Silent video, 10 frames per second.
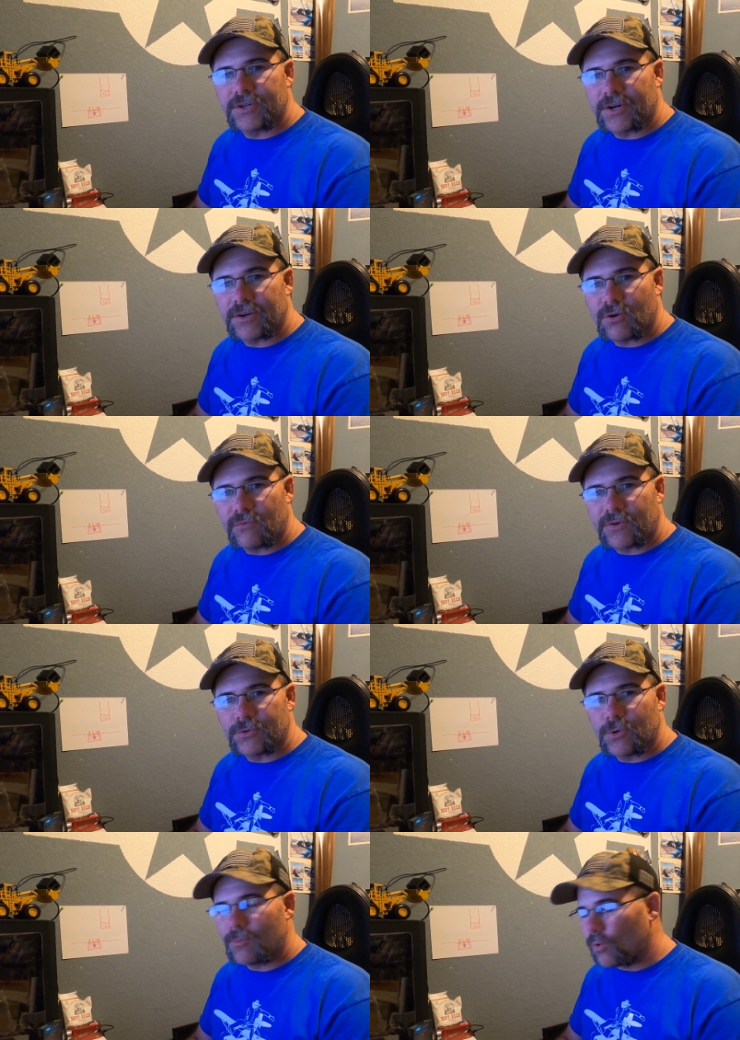dirt over
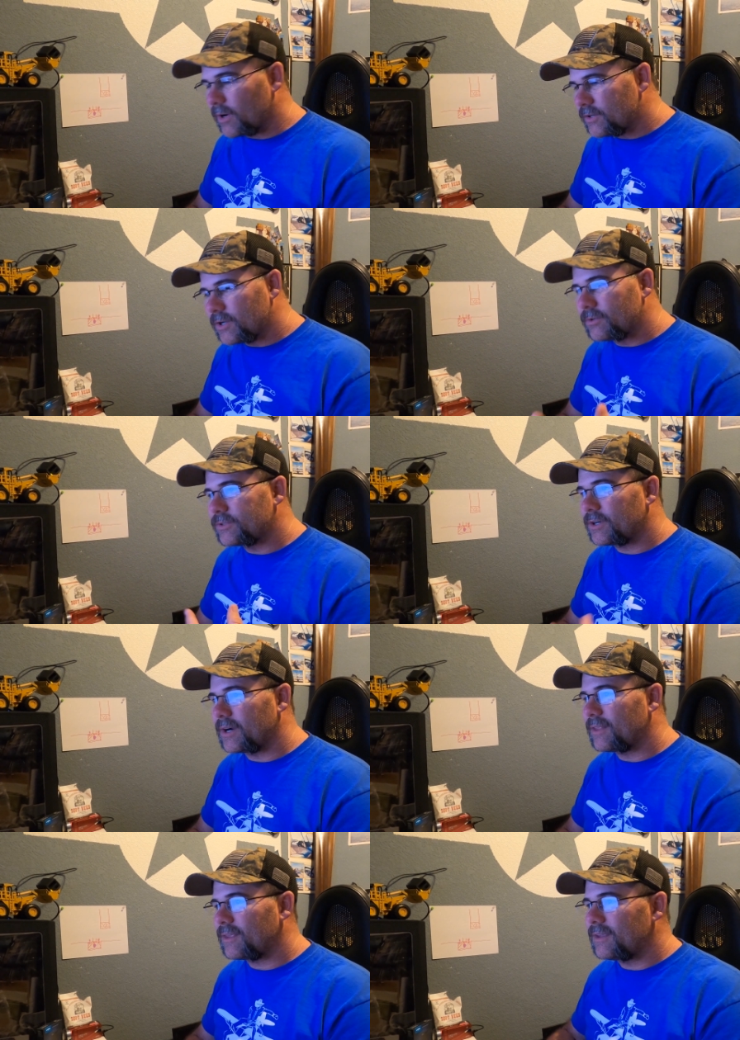to him or a dozer
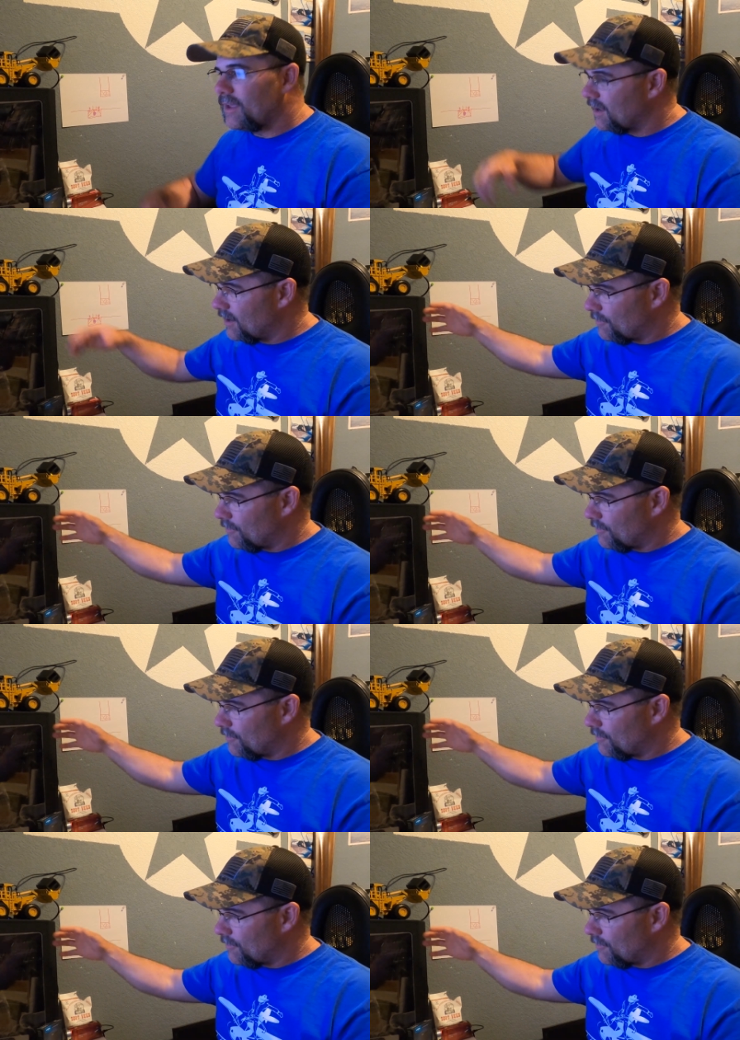or anything.